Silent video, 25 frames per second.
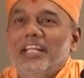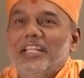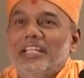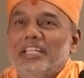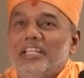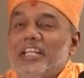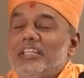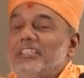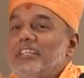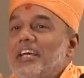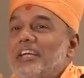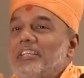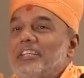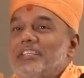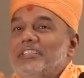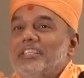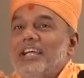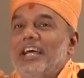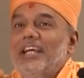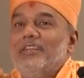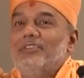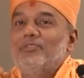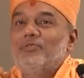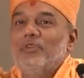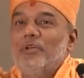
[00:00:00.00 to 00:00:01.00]
These are the
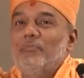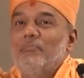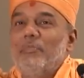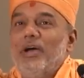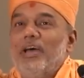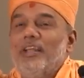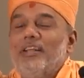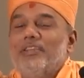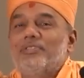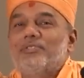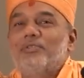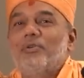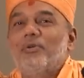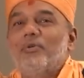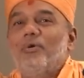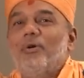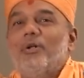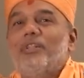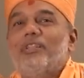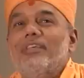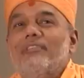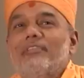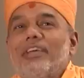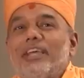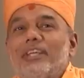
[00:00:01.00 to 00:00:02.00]
times where man has gone
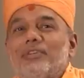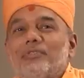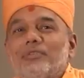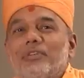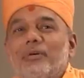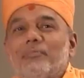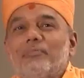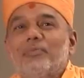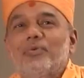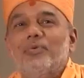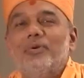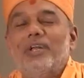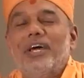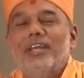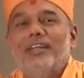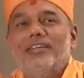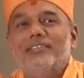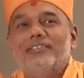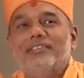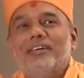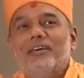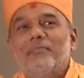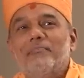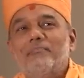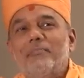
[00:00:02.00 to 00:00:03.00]
all the way to the moon and has
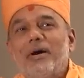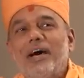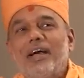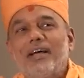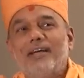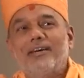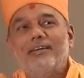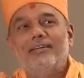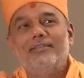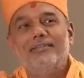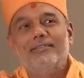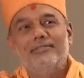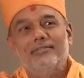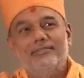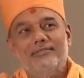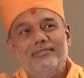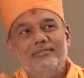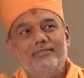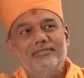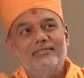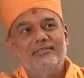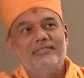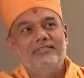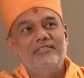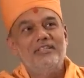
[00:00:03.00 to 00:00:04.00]
come back,
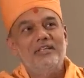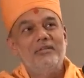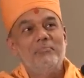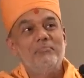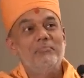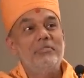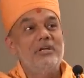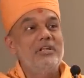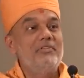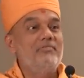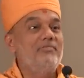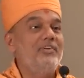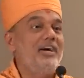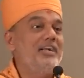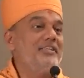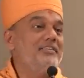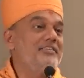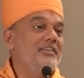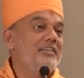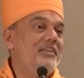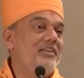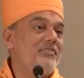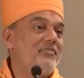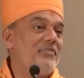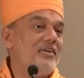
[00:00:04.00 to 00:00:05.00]
but he finds
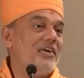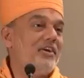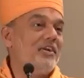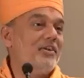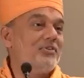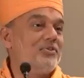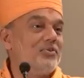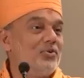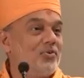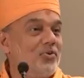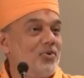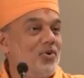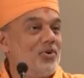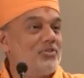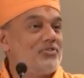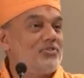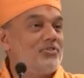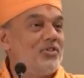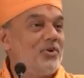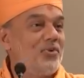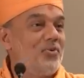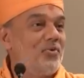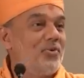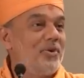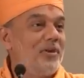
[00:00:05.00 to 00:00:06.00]
it difficult to cross
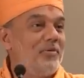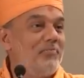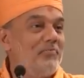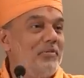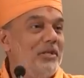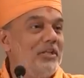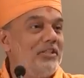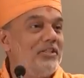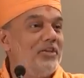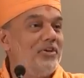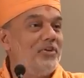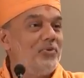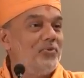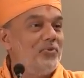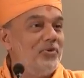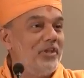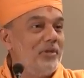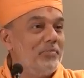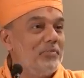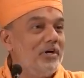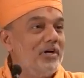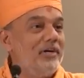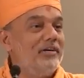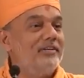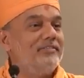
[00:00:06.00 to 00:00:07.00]
the road and meet the new
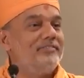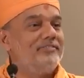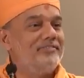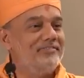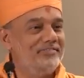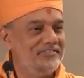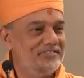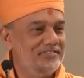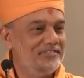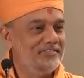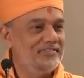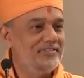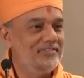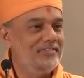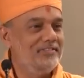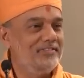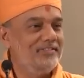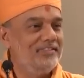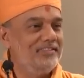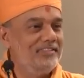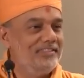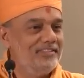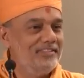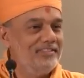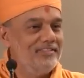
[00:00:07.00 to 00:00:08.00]
neighbor.
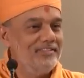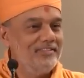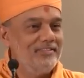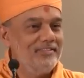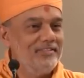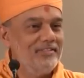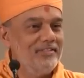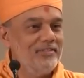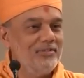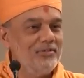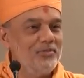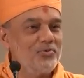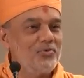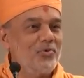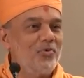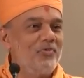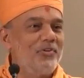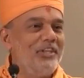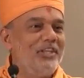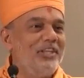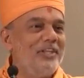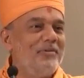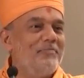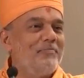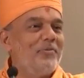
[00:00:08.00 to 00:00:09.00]
So we
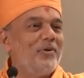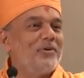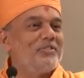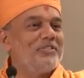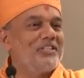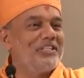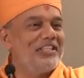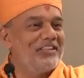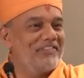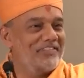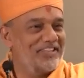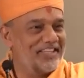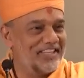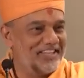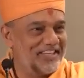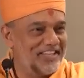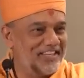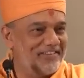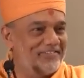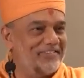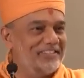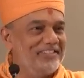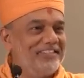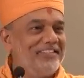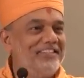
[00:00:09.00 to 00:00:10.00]
need positivity in
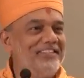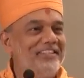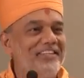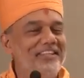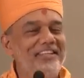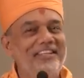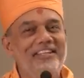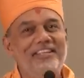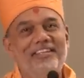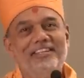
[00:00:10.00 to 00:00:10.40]
adversity.